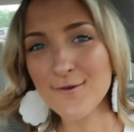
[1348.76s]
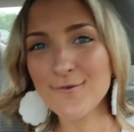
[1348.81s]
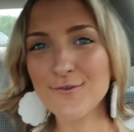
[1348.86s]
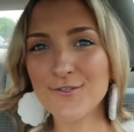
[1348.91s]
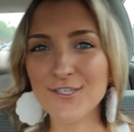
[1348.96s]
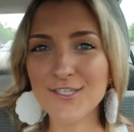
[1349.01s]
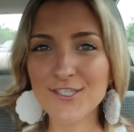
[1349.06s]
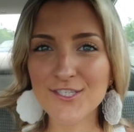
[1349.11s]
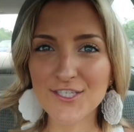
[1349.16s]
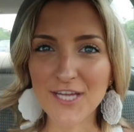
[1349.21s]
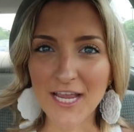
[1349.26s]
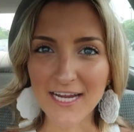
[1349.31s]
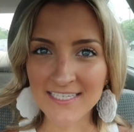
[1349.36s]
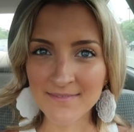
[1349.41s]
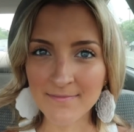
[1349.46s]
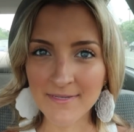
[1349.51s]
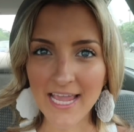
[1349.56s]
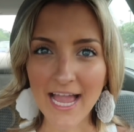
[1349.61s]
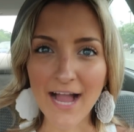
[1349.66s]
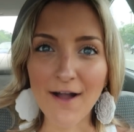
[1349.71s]
who just
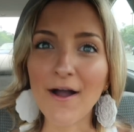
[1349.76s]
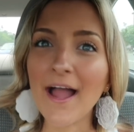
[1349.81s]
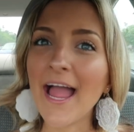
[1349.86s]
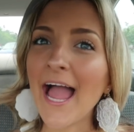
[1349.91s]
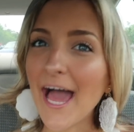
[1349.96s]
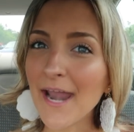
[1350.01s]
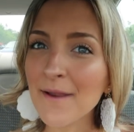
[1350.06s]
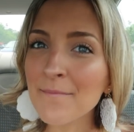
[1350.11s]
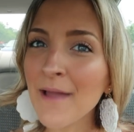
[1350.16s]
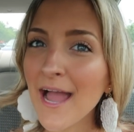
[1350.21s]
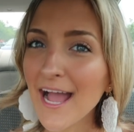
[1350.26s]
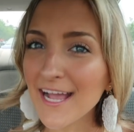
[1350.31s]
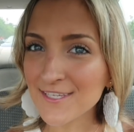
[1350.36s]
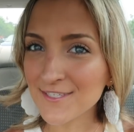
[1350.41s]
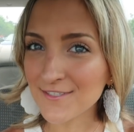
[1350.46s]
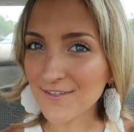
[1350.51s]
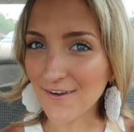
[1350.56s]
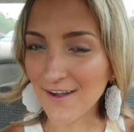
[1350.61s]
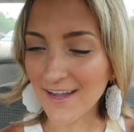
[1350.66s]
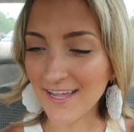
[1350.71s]
checked me out, I had a
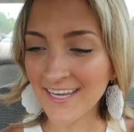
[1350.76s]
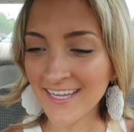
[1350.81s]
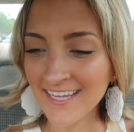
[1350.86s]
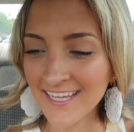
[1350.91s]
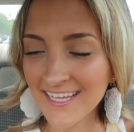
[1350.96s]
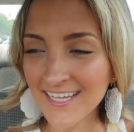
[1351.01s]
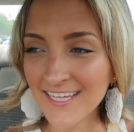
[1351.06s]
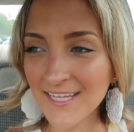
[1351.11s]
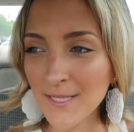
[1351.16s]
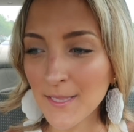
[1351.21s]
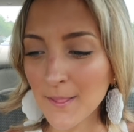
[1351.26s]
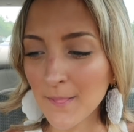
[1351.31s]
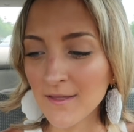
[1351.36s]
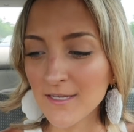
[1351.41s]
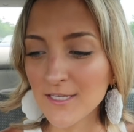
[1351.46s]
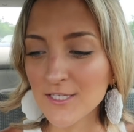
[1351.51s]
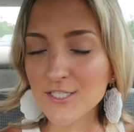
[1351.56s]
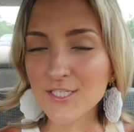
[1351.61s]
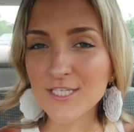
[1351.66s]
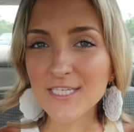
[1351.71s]
mask on,
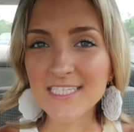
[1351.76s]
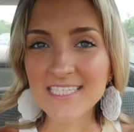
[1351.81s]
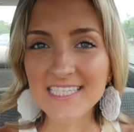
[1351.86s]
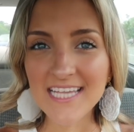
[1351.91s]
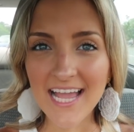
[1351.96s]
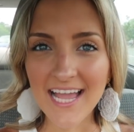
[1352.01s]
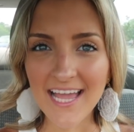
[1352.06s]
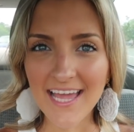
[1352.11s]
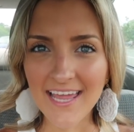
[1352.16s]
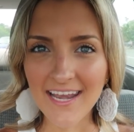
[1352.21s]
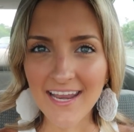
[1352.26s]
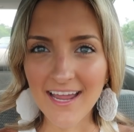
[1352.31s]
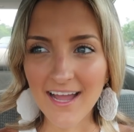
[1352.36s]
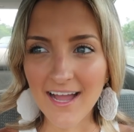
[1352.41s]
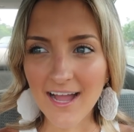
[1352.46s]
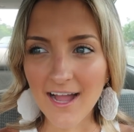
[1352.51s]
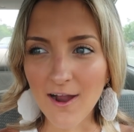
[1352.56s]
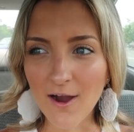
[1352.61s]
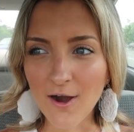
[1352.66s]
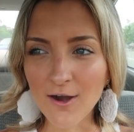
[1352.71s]
she said,
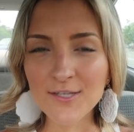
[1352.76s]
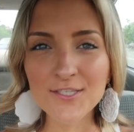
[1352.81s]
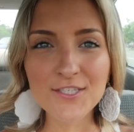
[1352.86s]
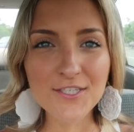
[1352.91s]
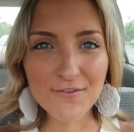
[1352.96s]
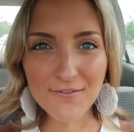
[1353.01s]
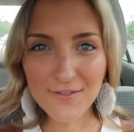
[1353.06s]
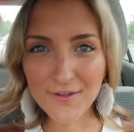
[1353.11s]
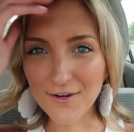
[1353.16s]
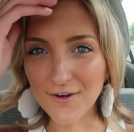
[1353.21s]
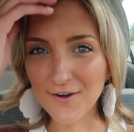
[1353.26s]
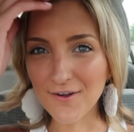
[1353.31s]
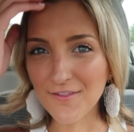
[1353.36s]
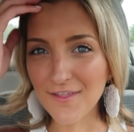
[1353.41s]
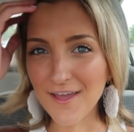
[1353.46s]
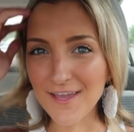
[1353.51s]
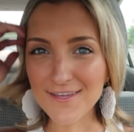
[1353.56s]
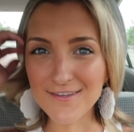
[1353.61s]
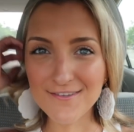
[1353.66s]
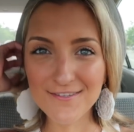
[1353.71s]
"Aren't you the girl
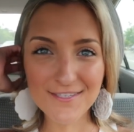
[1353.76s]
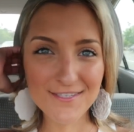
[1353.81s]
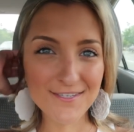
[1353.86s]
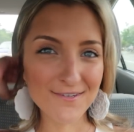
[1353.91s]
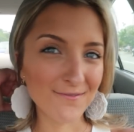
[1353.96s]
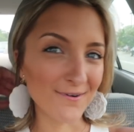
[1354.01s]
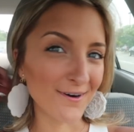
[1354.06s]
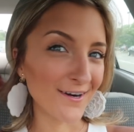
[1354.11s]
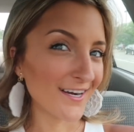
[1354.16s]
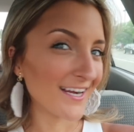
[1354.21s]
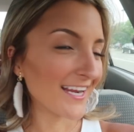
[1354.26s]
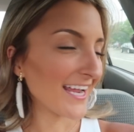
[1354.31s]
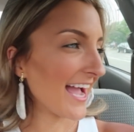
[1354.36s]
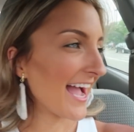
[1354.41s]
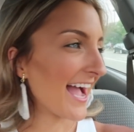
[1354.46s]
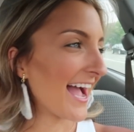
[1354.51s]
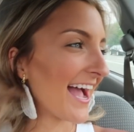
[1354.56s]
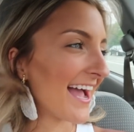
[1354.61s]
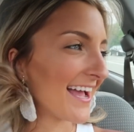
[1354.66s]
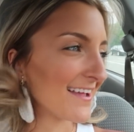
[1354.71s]
that used to work
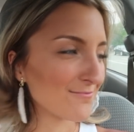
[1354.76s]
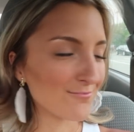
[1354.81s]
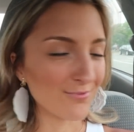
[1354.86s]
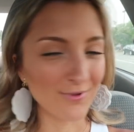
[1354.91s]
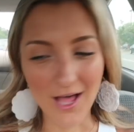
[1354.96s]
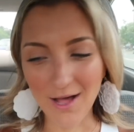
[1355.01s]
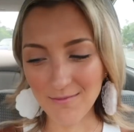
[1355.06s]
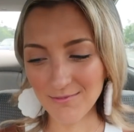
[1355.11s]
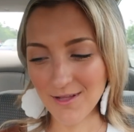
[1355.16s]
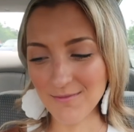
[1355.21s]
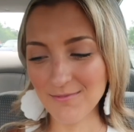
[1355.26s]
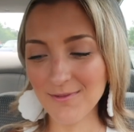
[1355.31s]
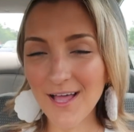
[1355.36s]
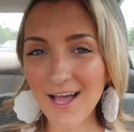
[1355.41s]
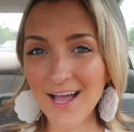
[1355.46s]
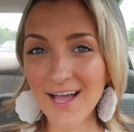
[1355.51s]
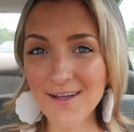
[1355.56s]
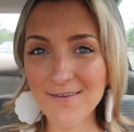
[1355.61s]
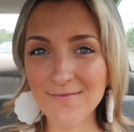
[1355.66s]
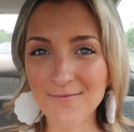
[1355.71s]
at blah blah
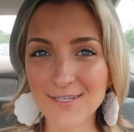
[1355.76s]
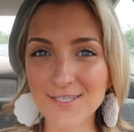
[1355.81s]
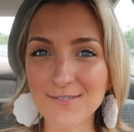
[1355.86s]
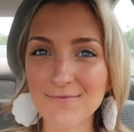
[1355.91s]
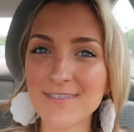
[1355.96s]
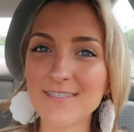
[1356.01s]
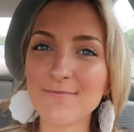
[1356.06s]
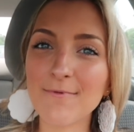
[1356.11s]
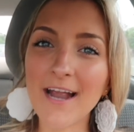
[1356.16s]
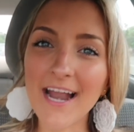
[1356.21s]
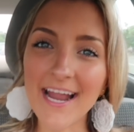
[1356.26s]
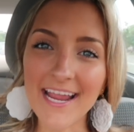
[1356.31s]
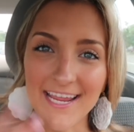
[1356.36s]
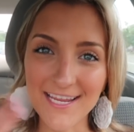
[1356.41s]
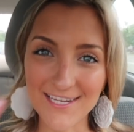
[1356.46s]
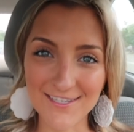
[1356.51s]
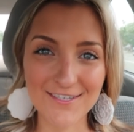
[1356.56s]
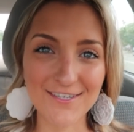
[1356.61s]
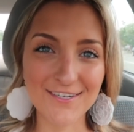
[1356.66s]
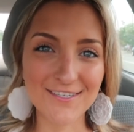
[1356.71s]
blah," which was where I
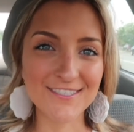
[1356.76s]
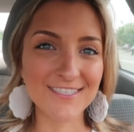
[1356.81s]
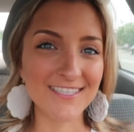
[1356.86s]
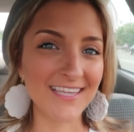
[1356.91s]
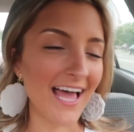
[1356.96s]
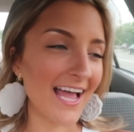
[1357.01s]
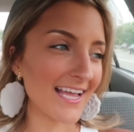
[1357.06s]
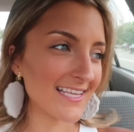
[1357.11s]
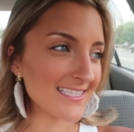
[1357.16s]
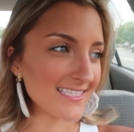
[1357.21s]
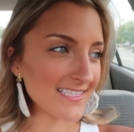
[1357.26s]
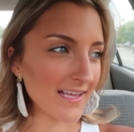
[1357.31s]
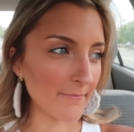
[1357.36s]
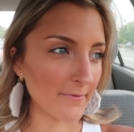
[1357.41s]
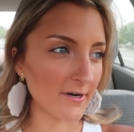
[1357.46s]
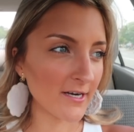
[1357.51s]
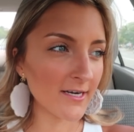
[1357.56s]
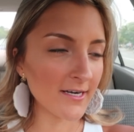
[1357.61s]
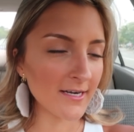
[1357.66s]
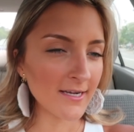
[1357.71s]
interned last
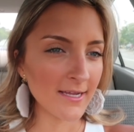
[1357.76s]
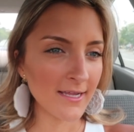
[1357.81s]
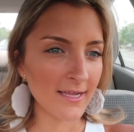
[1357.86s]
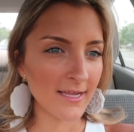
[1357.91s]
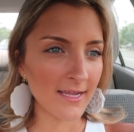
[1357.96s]
summer?